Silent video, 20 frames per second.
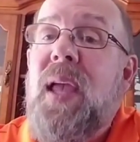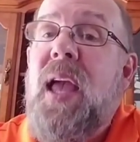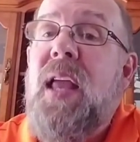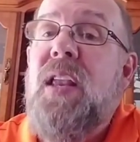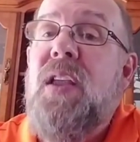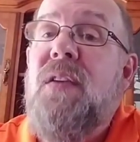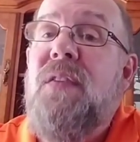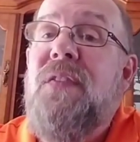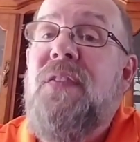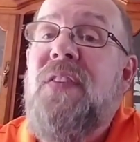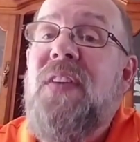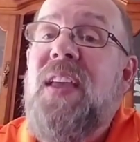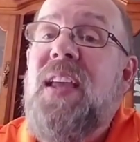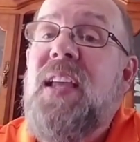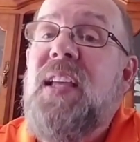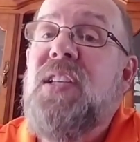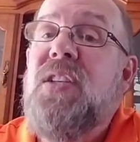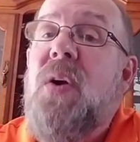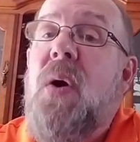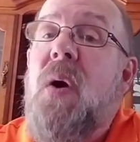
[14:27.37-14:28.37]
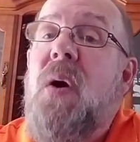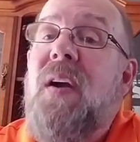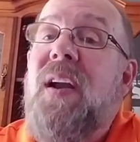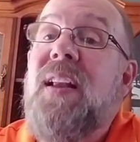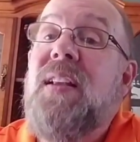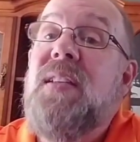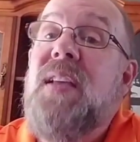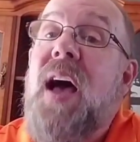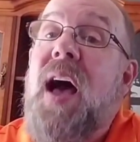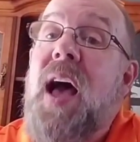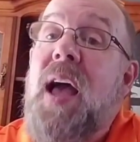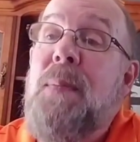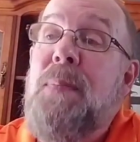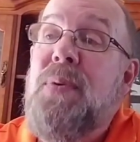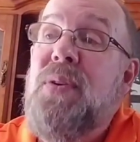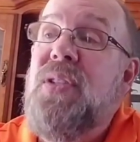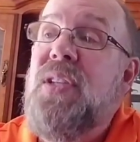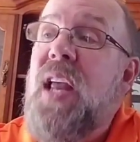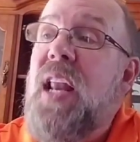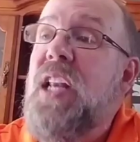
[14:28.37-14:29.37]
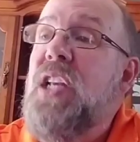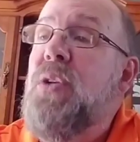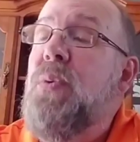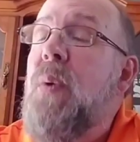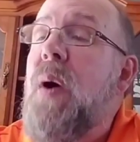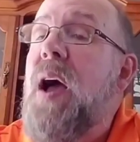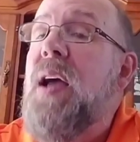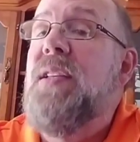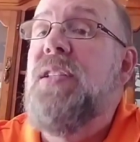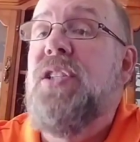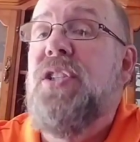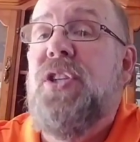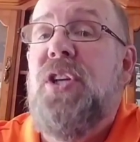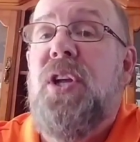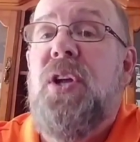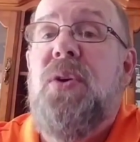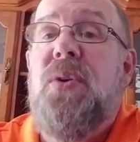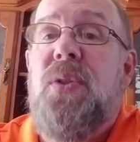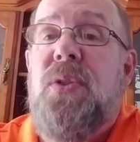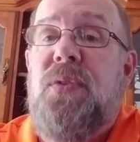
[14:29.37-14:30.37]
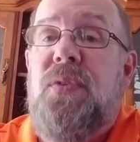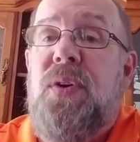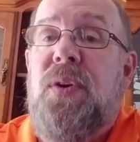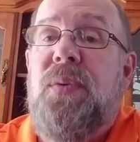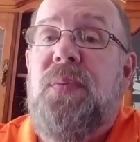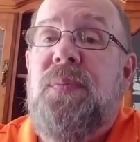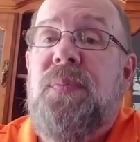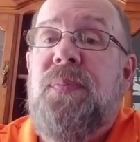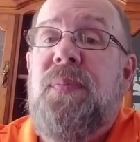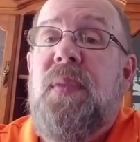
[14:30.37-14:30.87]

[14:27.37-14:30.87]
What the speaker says: again, your fees aren't as high percentage-wise as you go through.